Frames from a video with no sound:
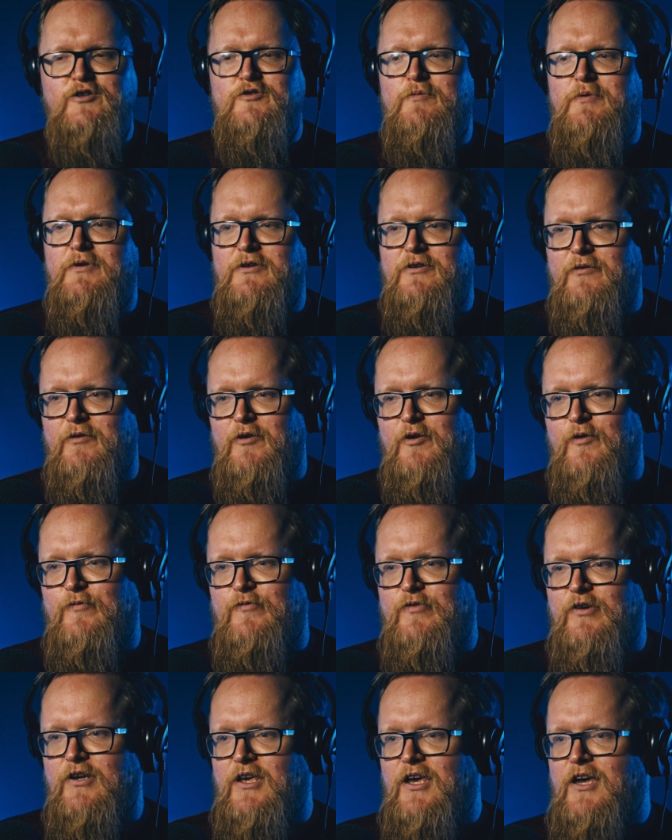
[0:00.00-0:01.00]
We've been doing up
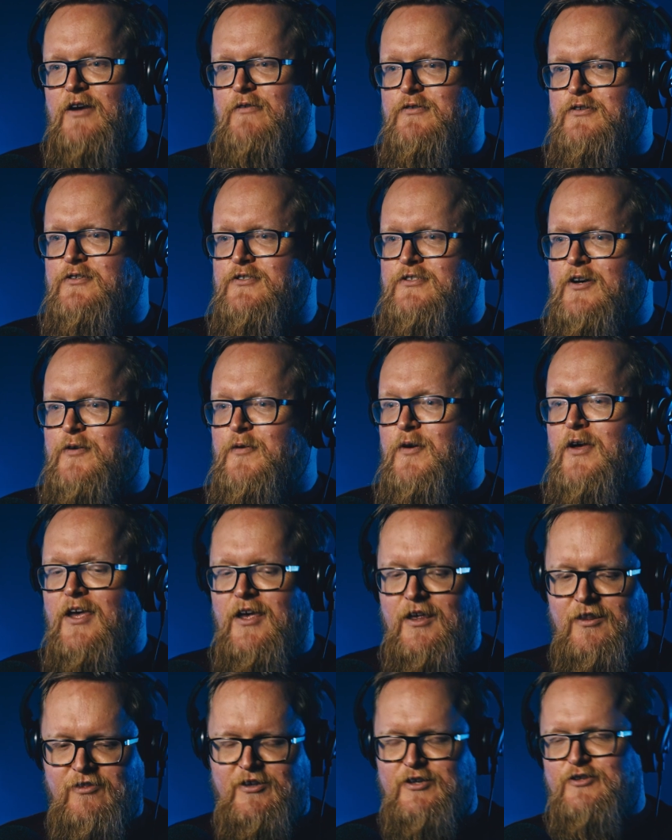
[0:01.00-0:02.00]
for a year or so.
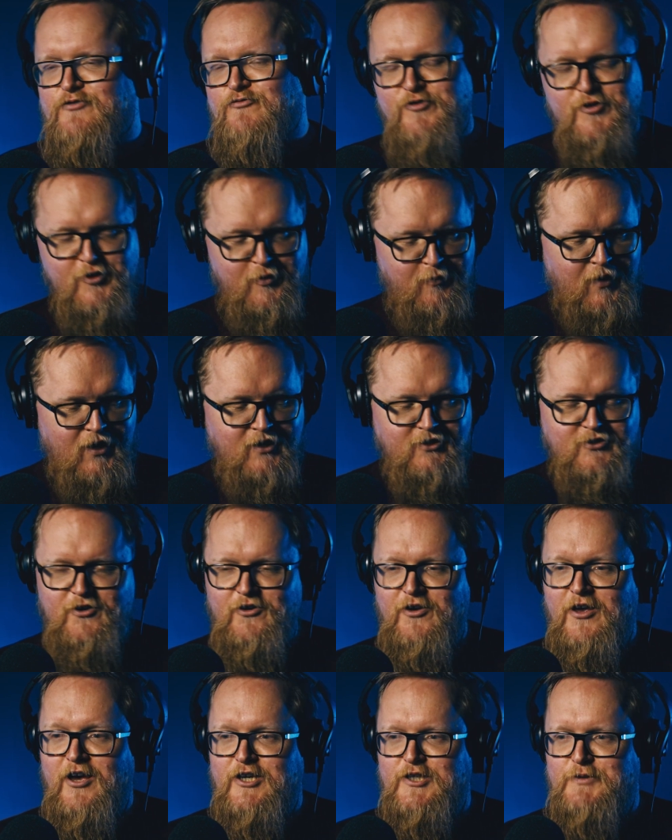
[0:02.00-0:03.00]
This room has
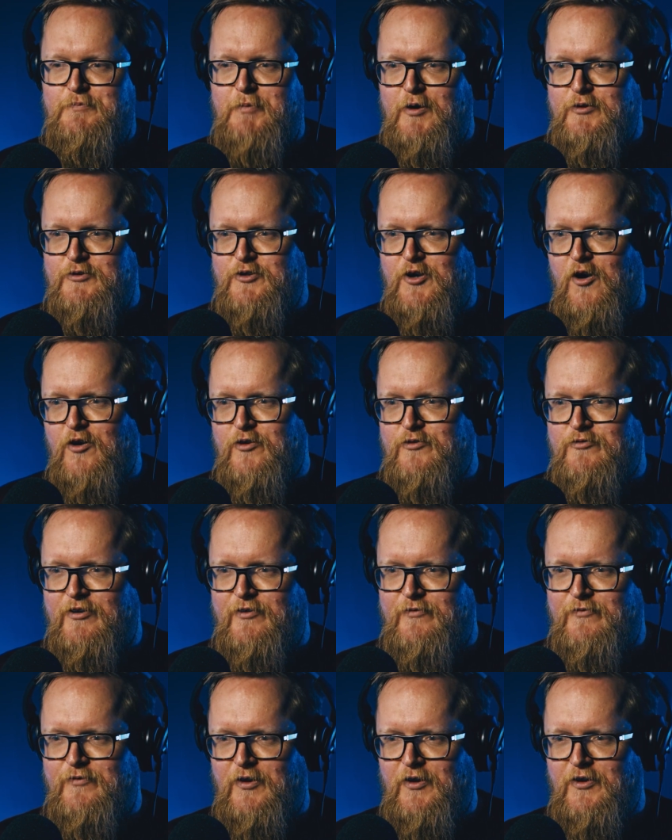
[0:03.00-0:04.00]
exposed concrete
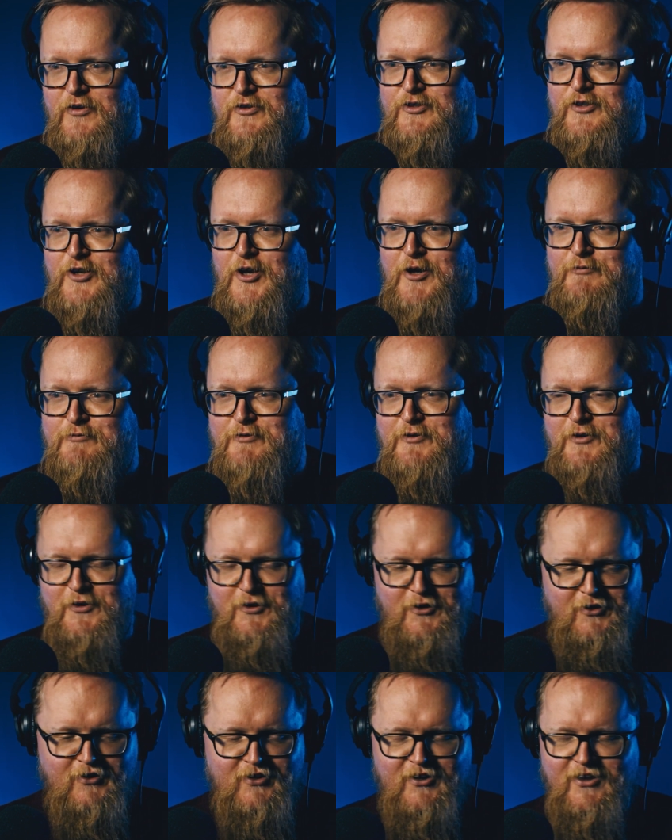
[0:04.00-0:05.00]
floors, no
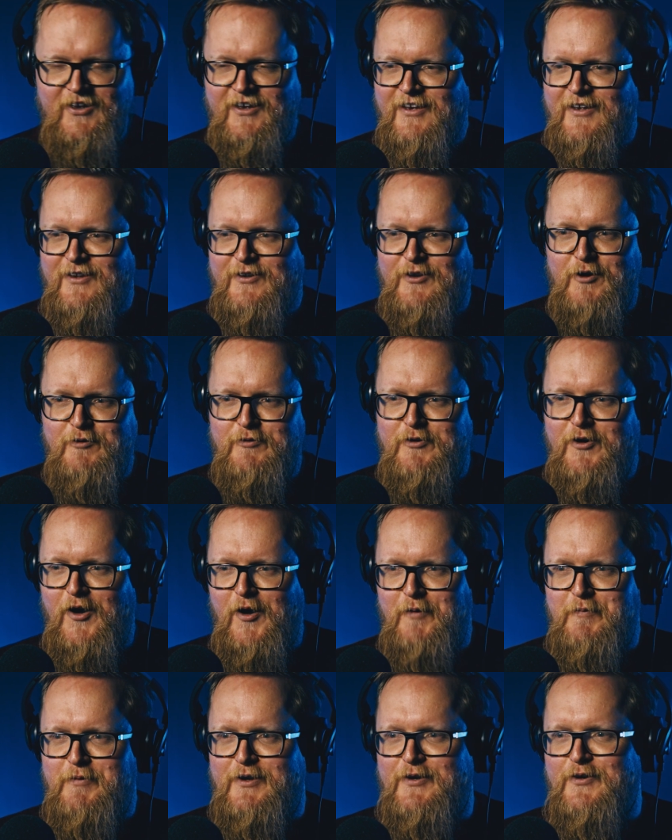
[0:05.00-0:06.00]
door, no
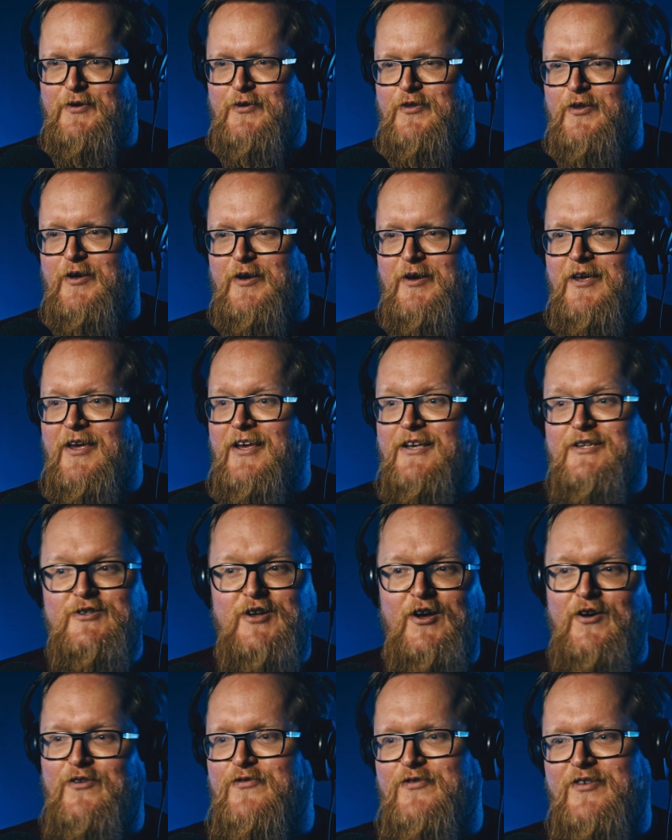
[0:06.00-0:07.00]
carpet, nothing. It's
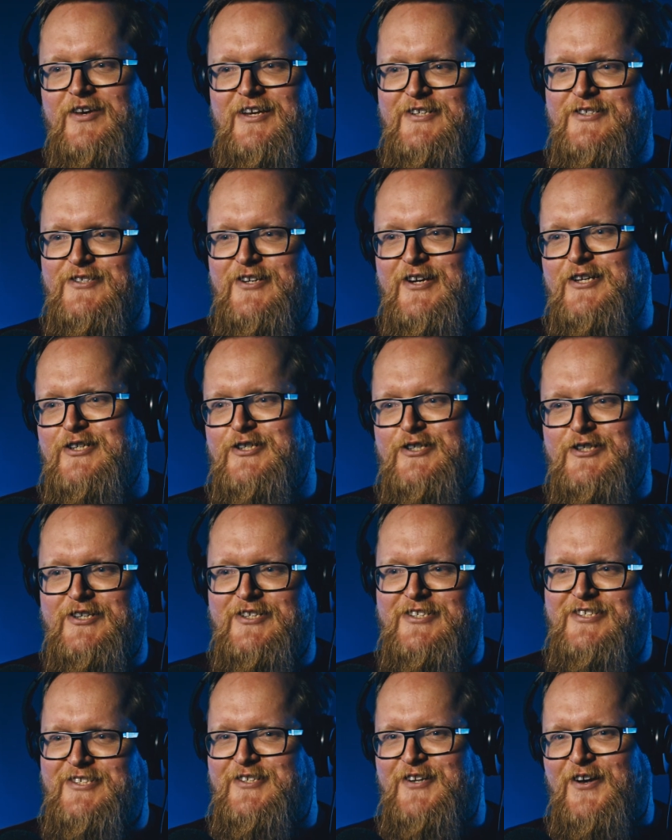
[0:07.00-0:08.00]
not a feature. It's just
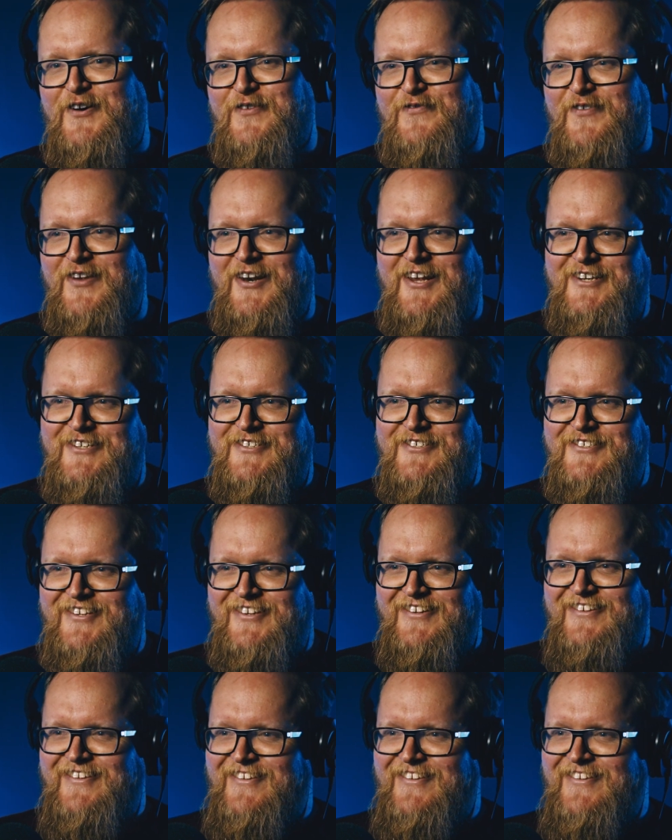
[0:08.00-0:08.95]
because it's not finished.